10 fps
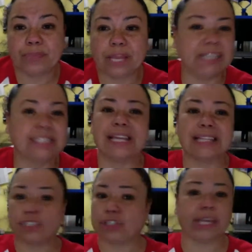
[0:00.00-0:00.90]
and it's not
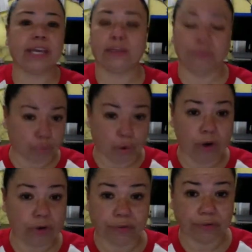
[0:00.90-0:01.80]
that you can't
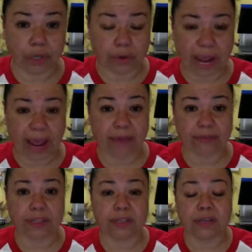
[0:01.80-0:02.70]
embroider if you don't have
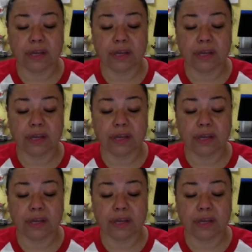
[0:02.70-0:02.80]
it,